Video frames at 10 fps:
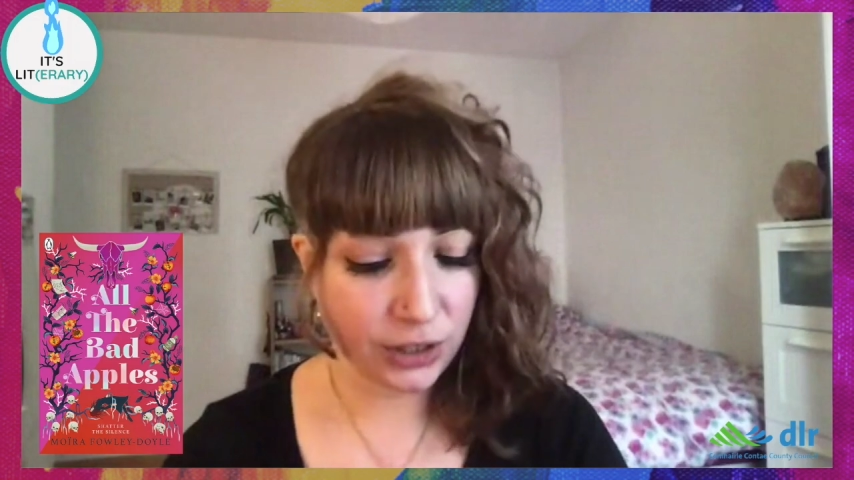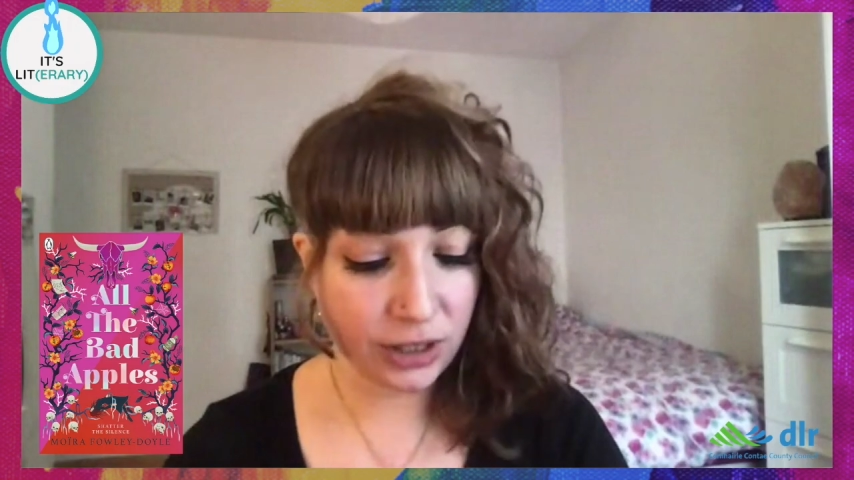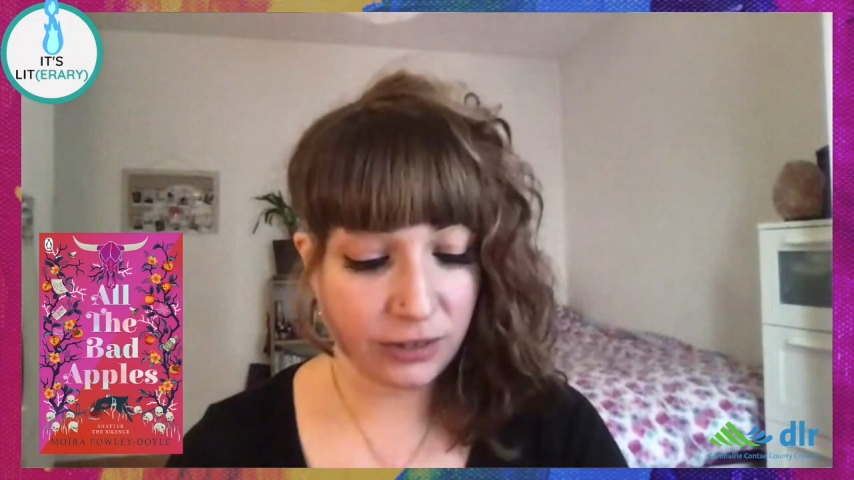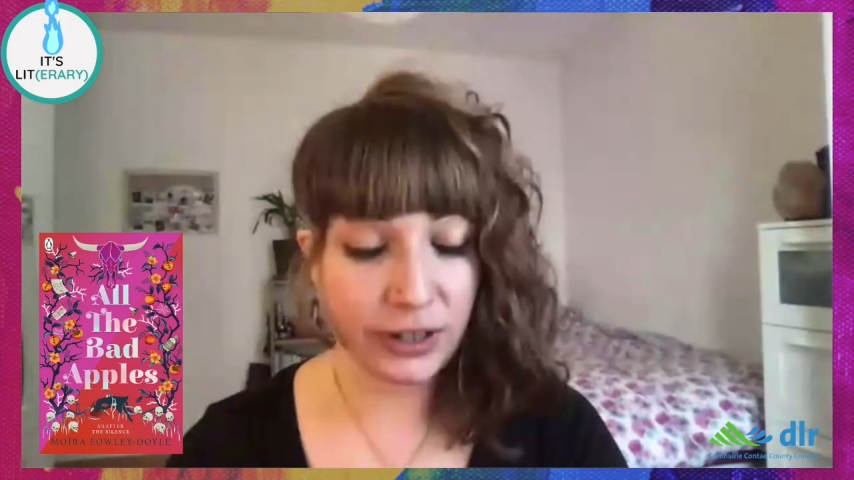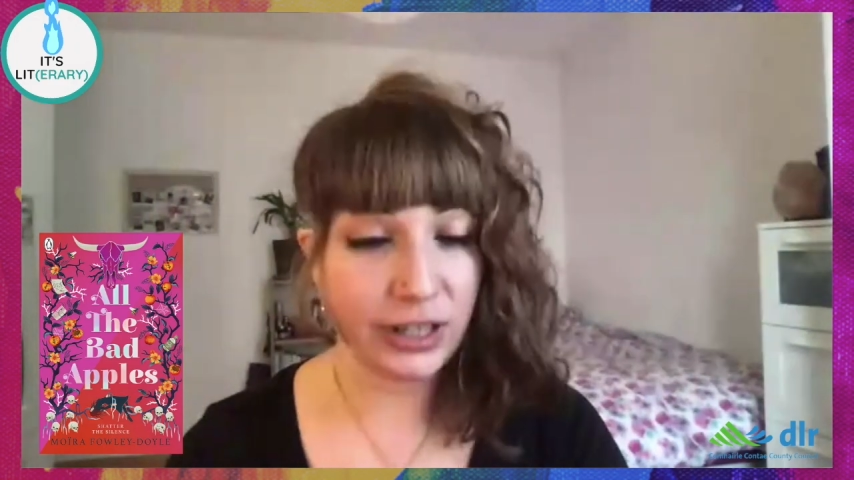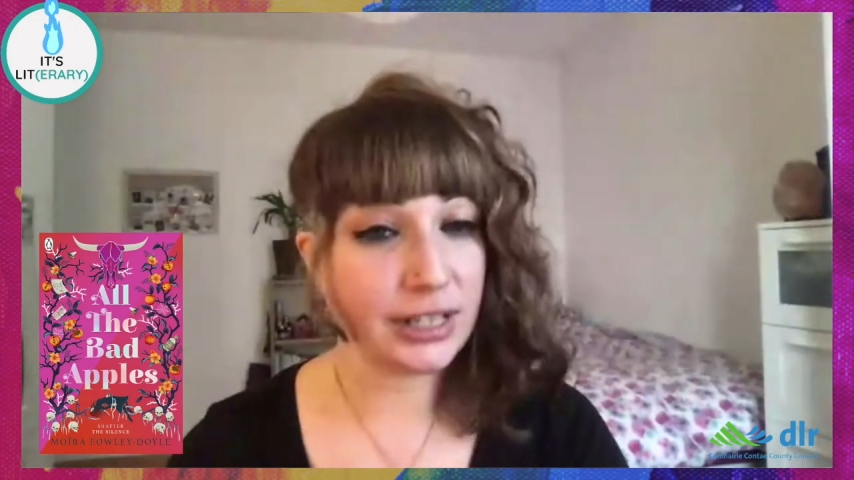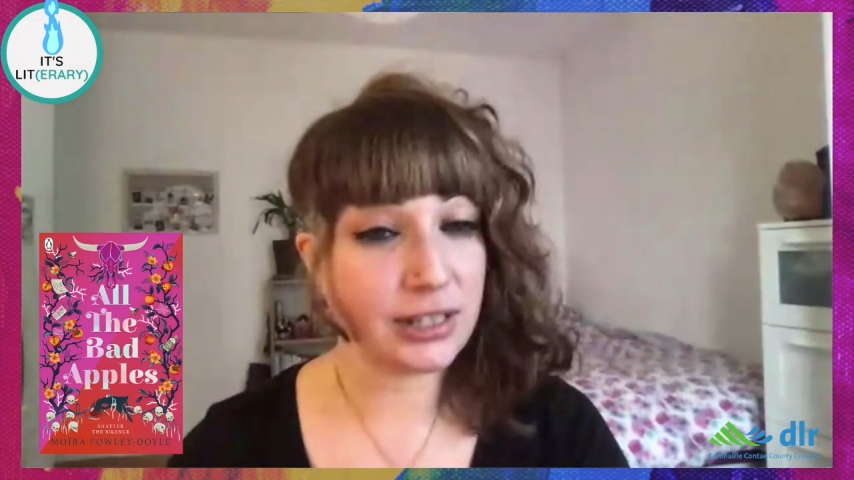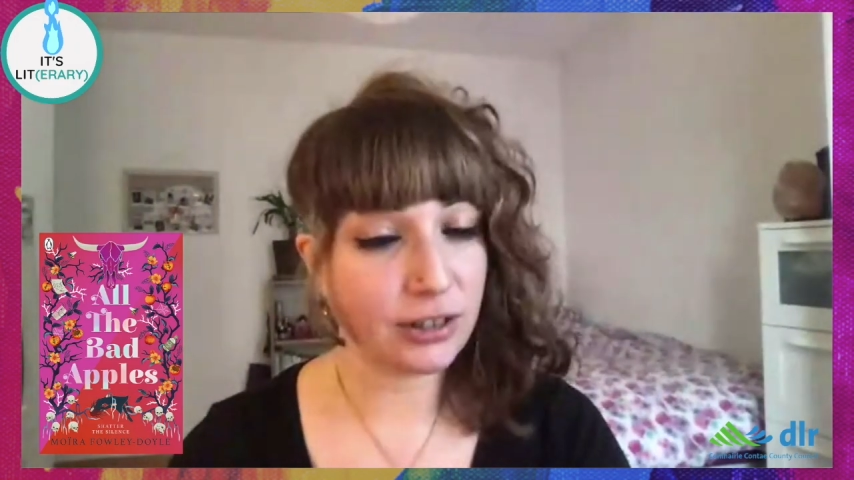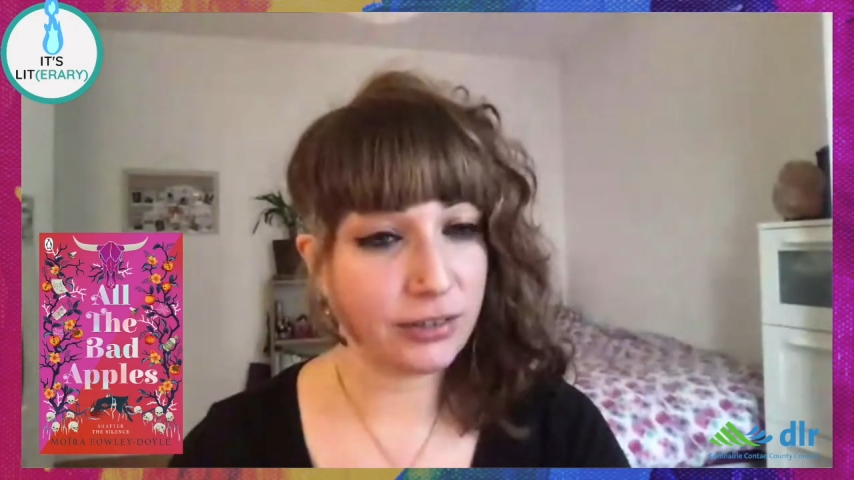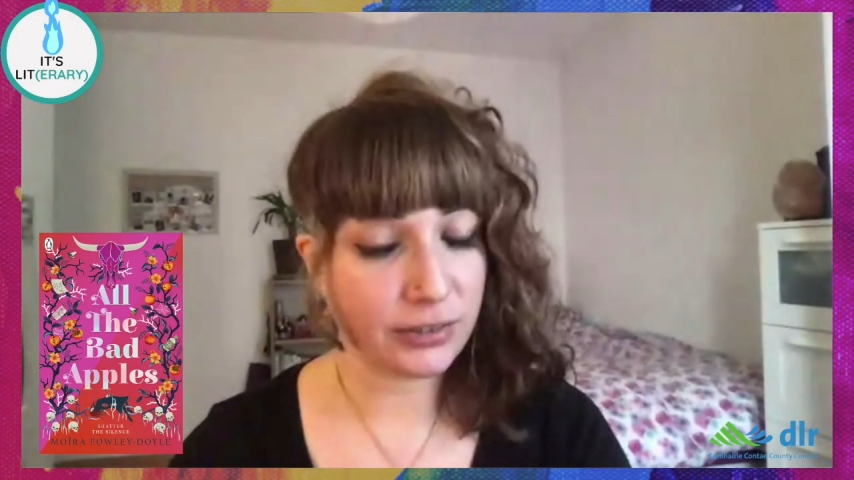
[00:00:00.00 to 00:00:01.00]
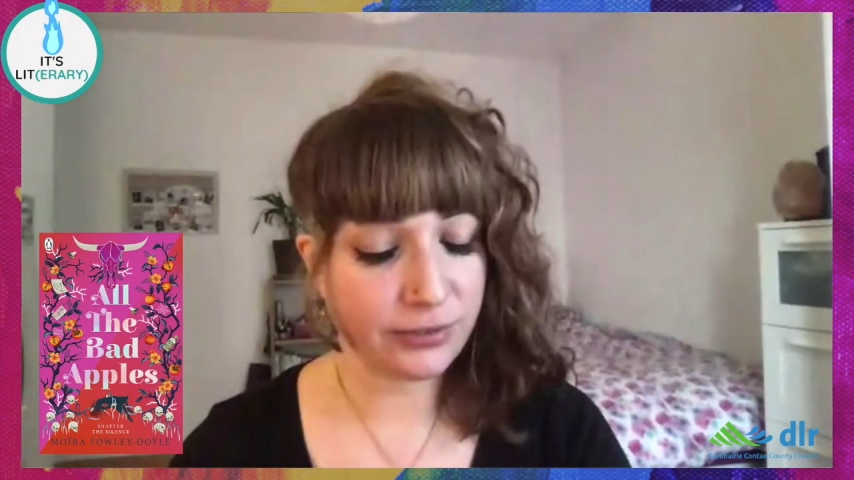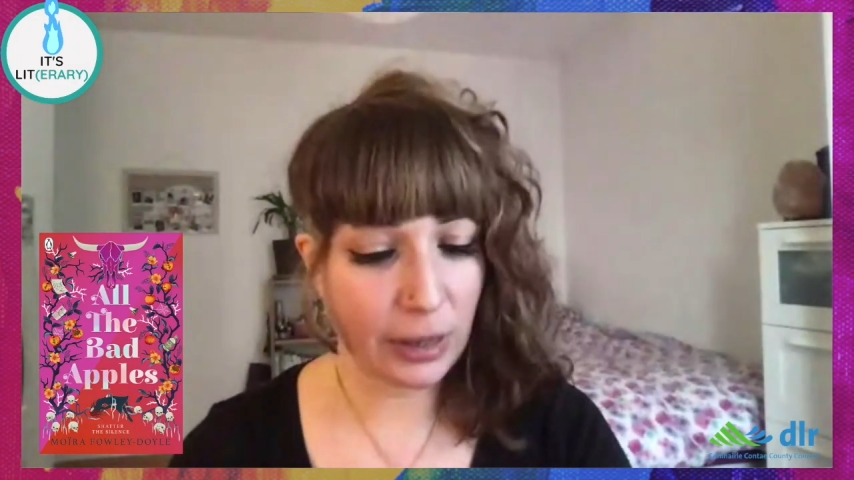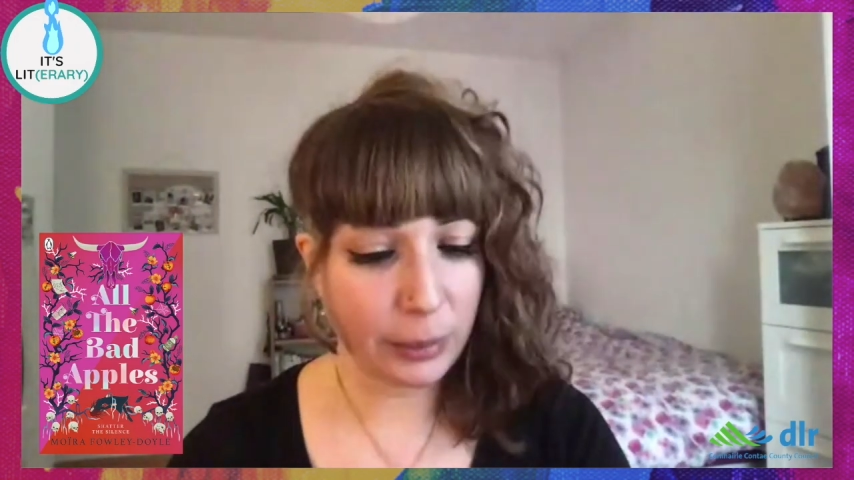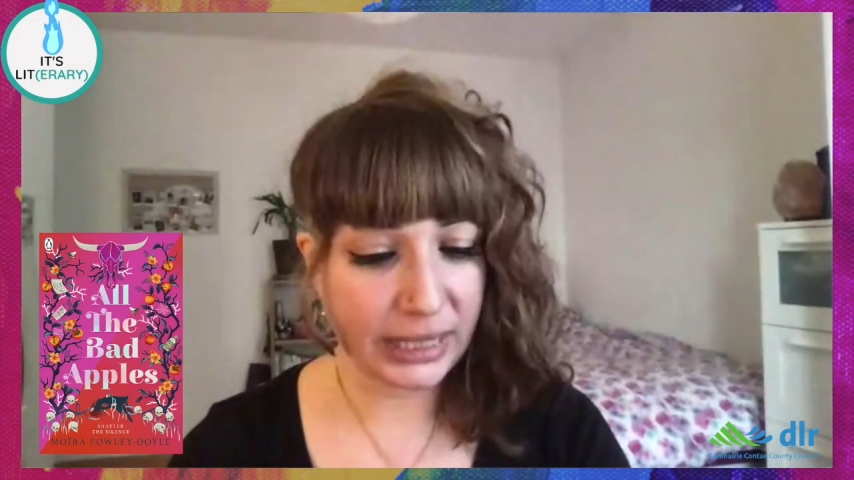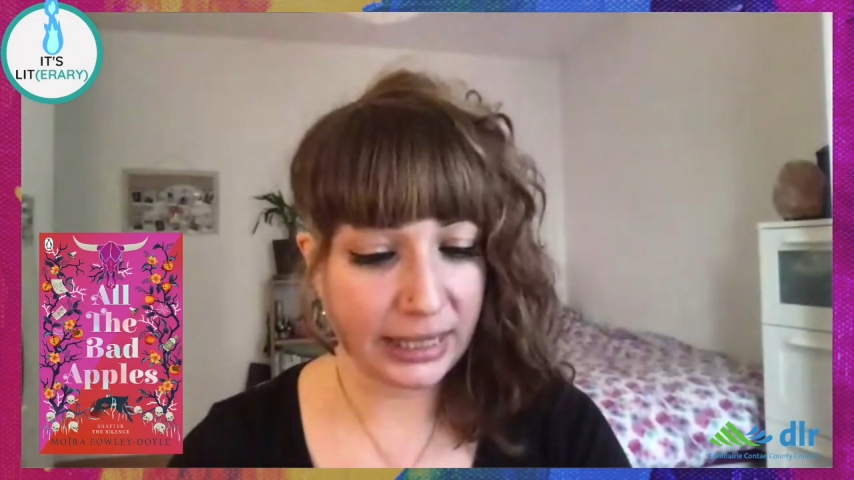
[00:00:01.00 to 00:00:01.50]
her very conservative
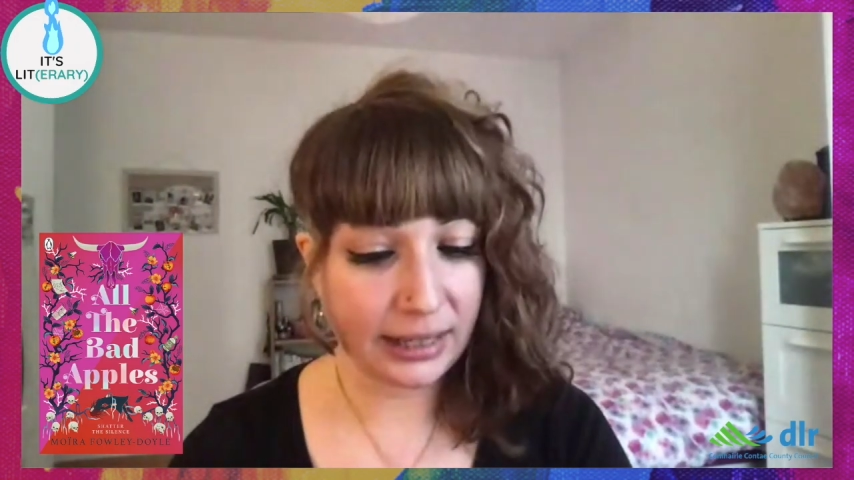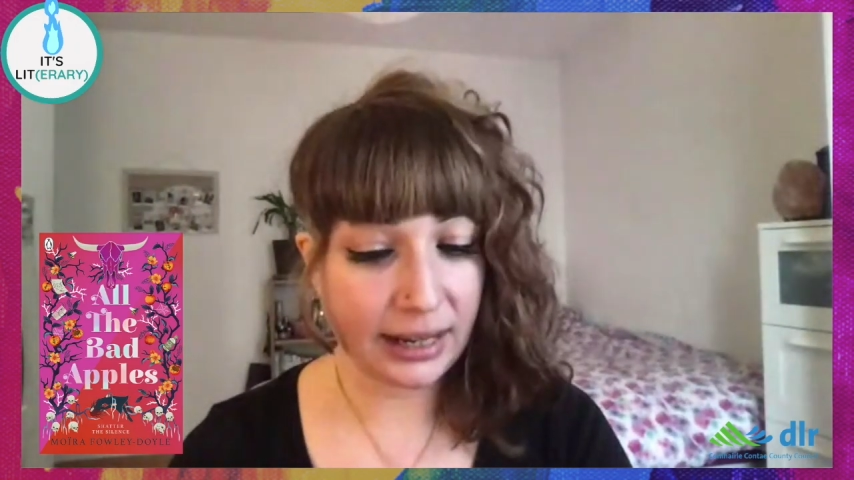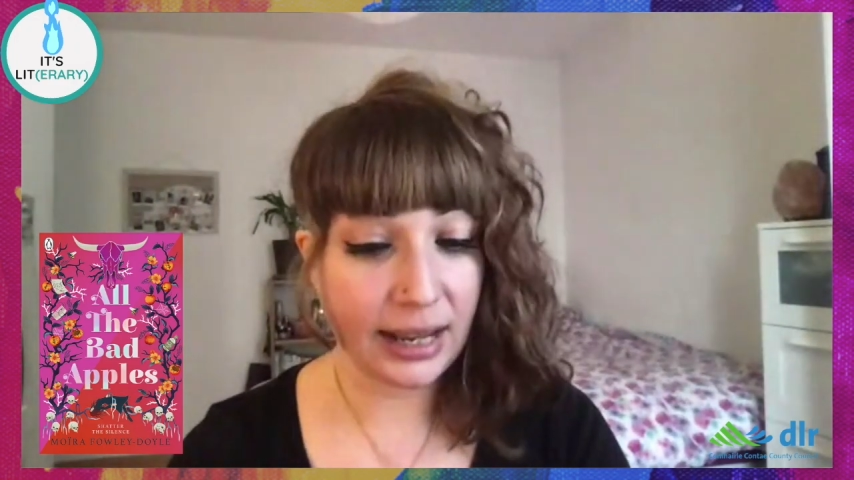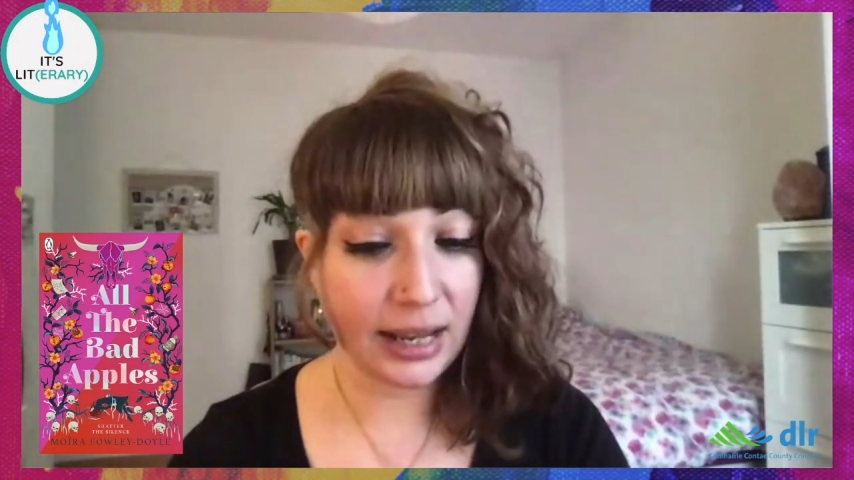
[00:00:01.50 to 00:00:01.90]
family